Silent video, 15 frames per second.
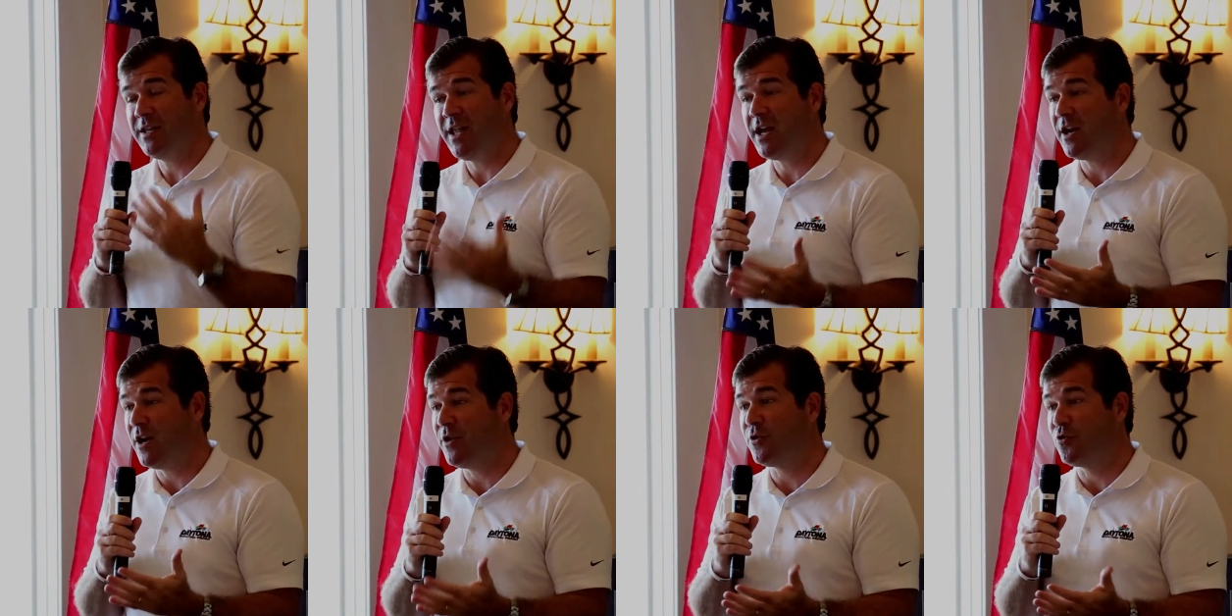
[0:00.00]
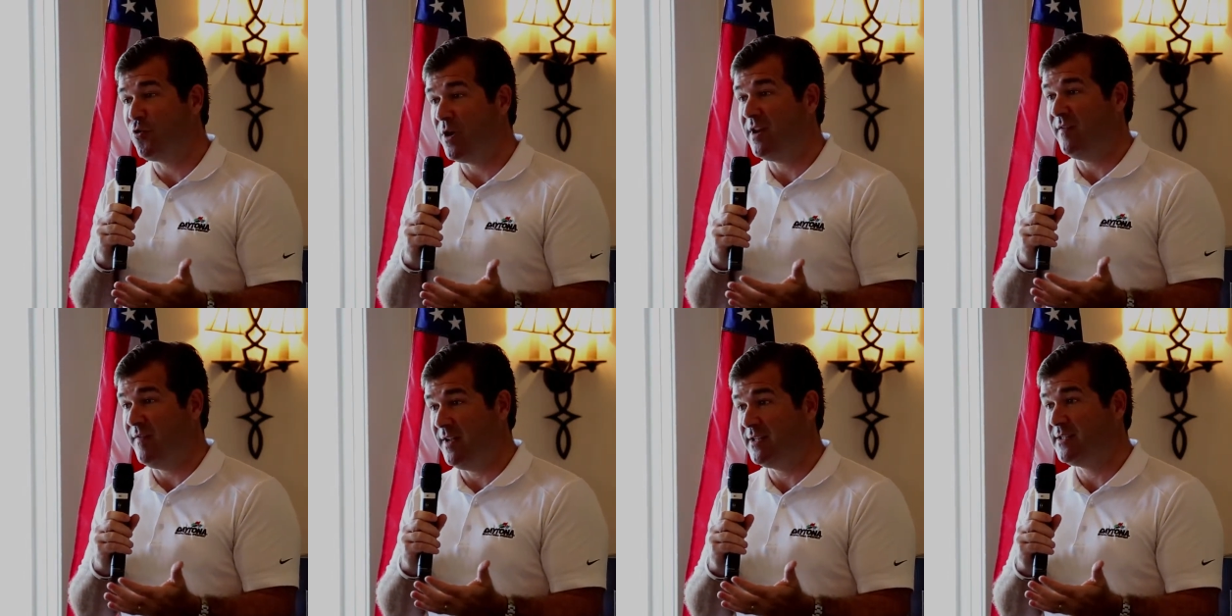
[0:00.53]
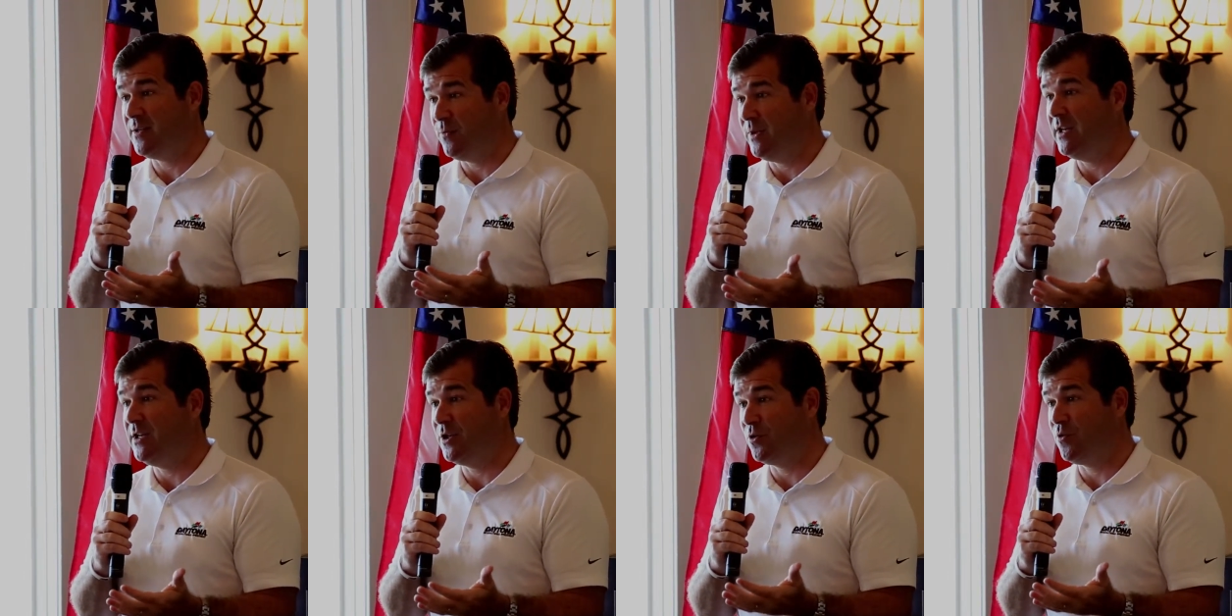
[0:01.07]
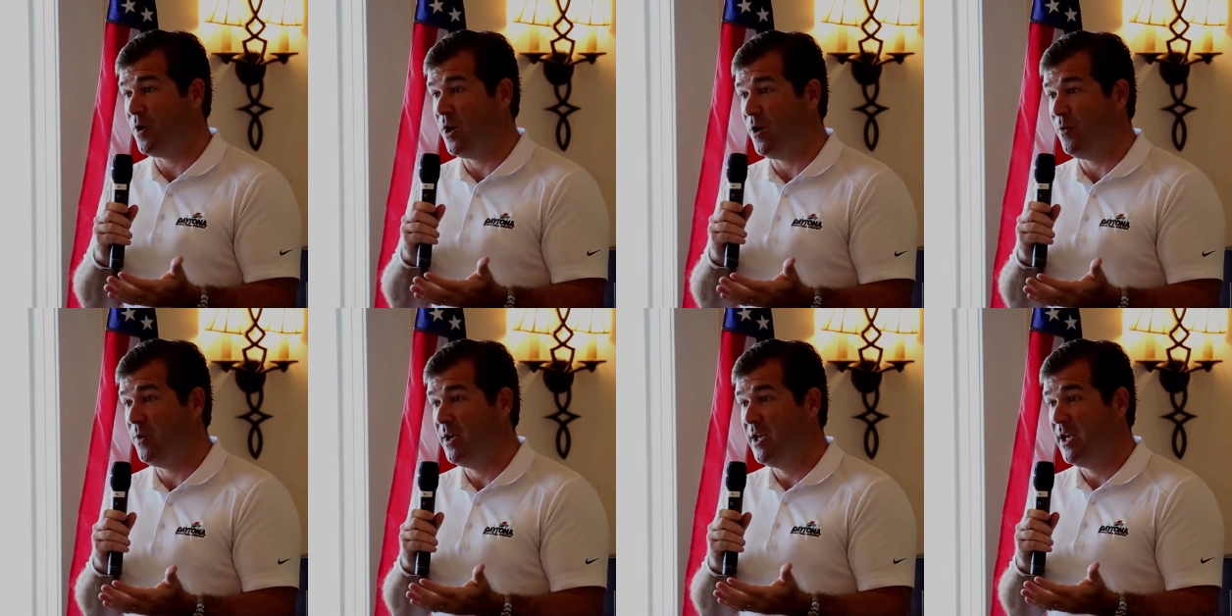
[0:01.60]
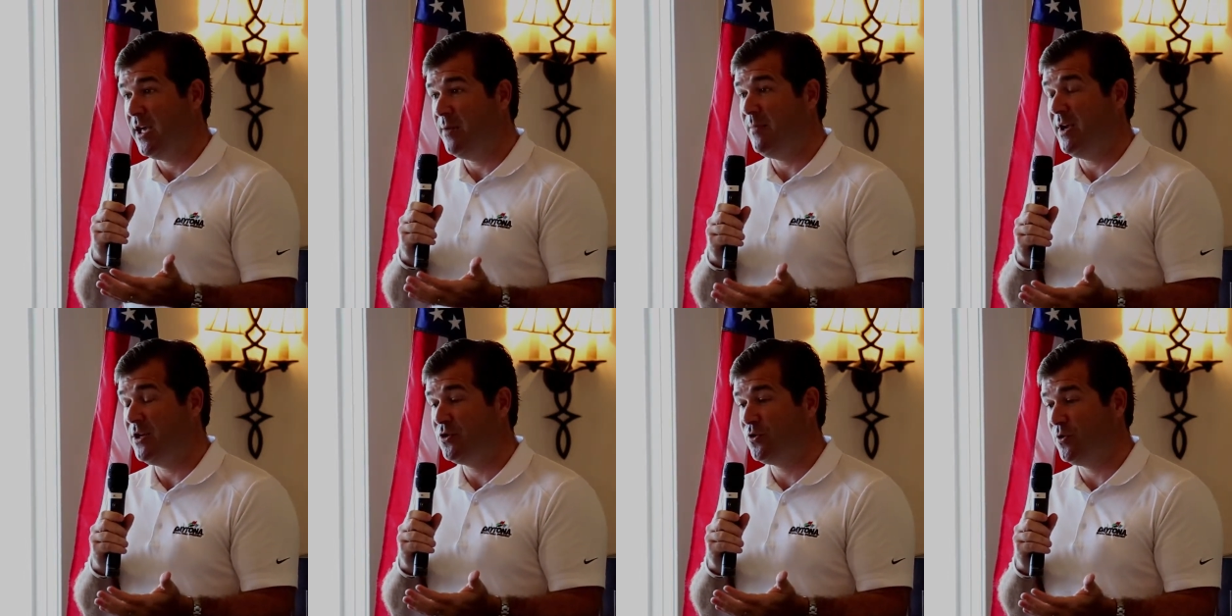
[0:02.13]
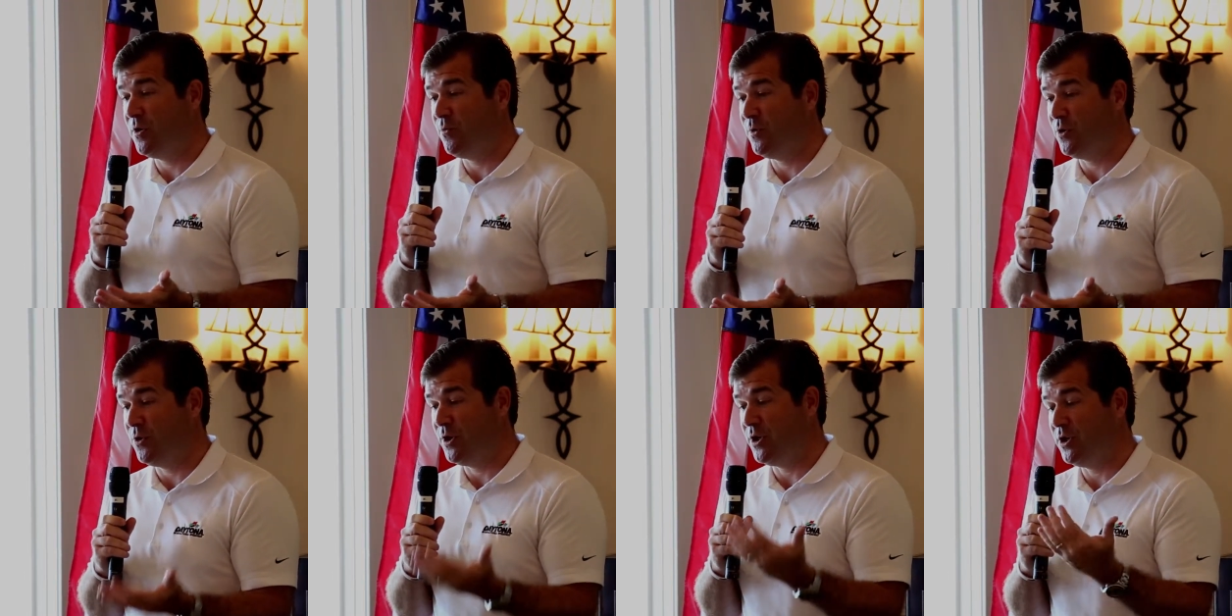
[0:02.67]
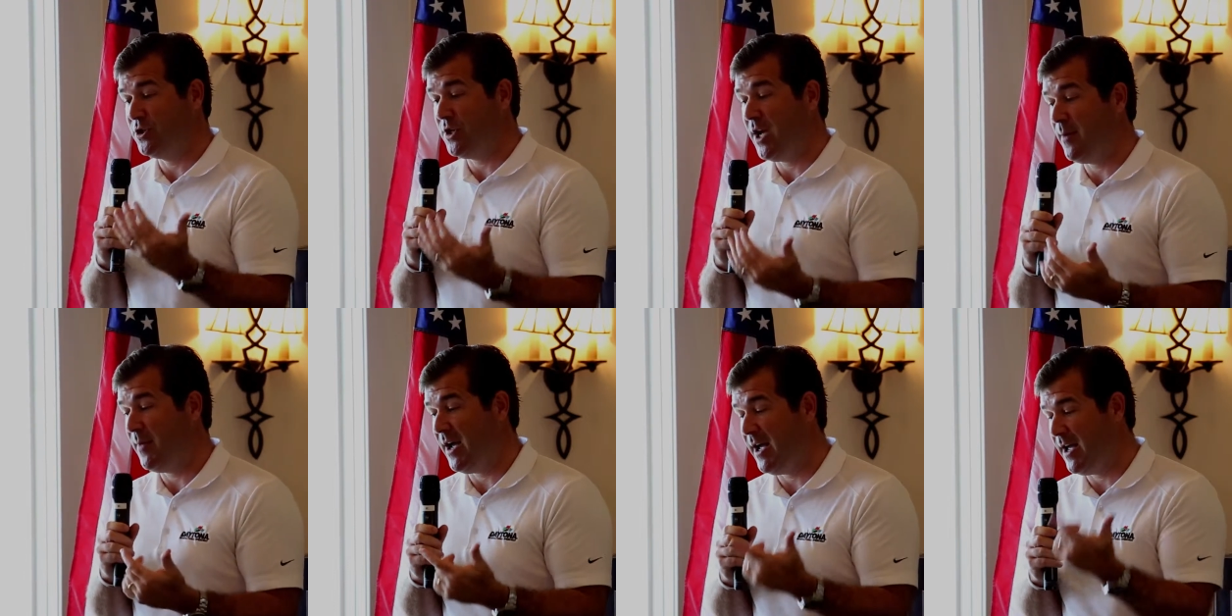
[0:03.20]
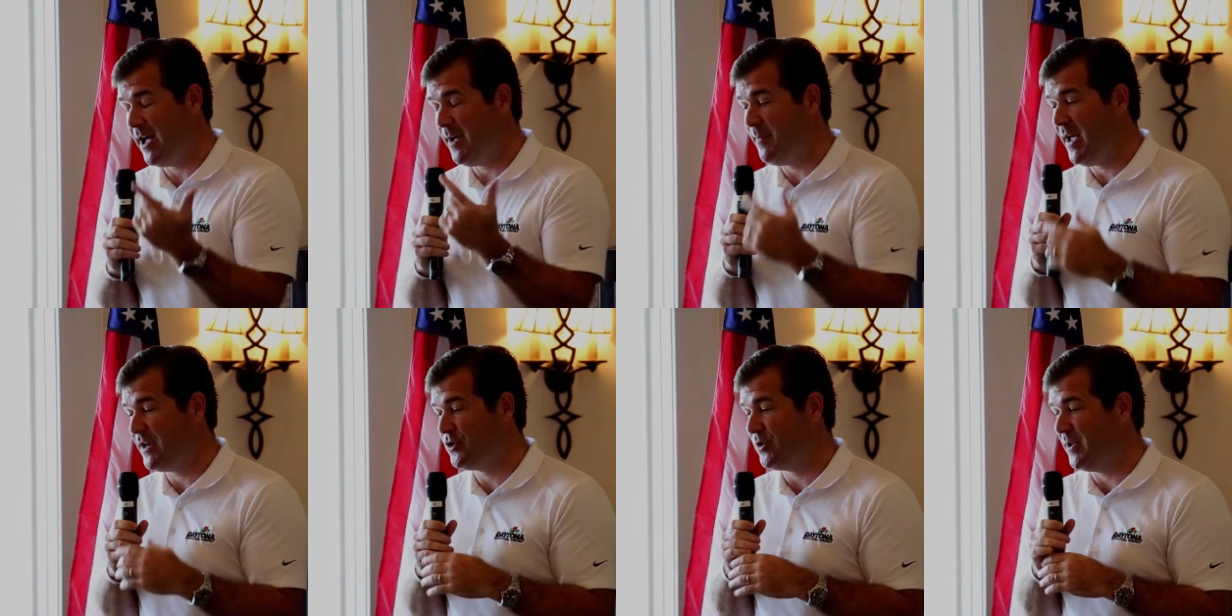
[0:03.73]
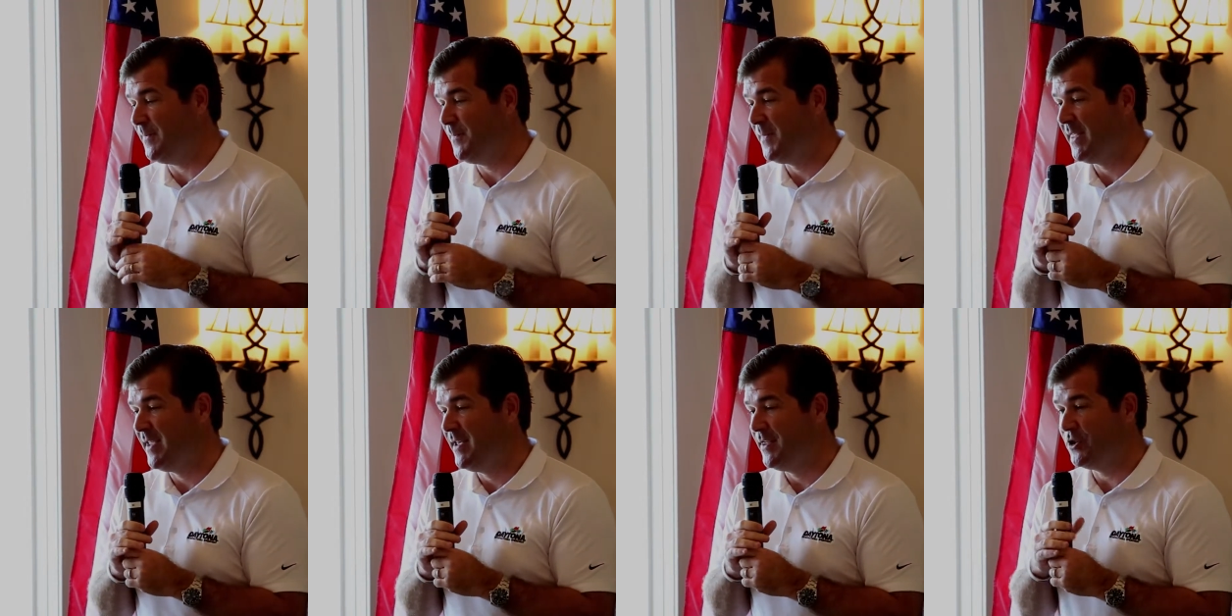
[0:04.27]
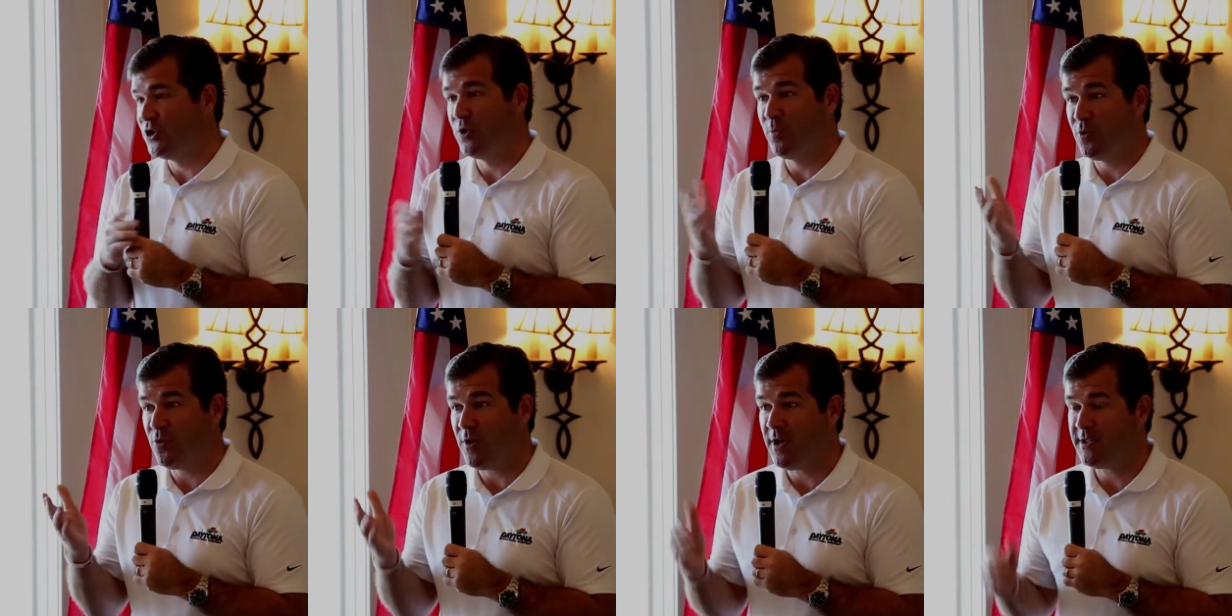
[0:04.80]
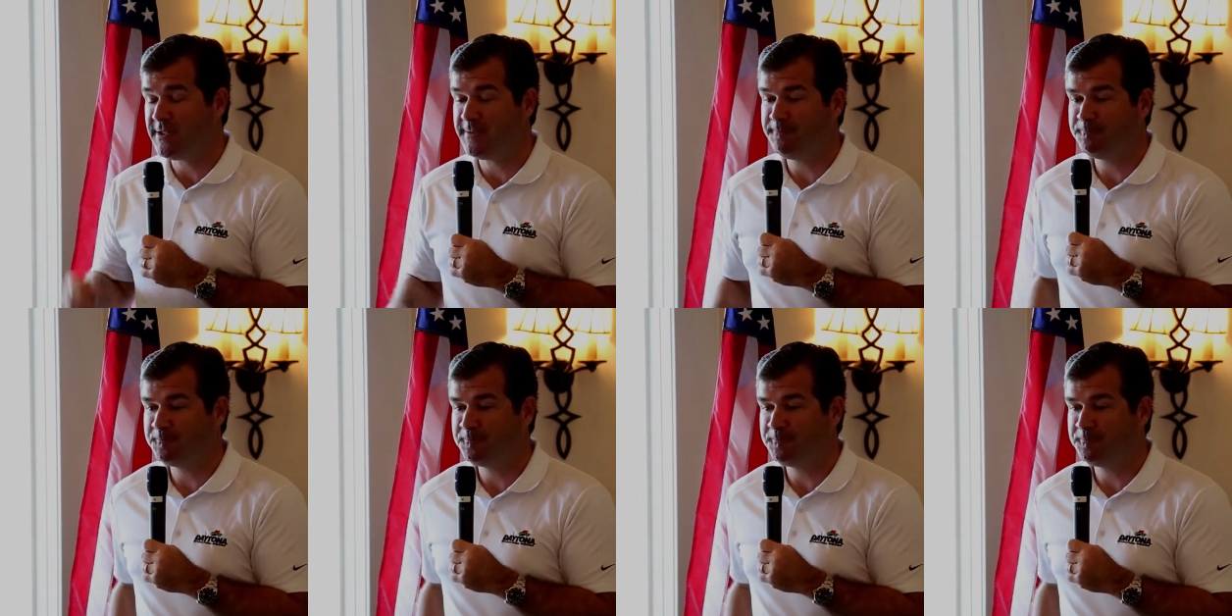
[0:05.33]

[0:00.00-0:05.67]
We have a lot of other great events that we need to grow and make sure that we're doing a good job. I, I'm actually Supercross.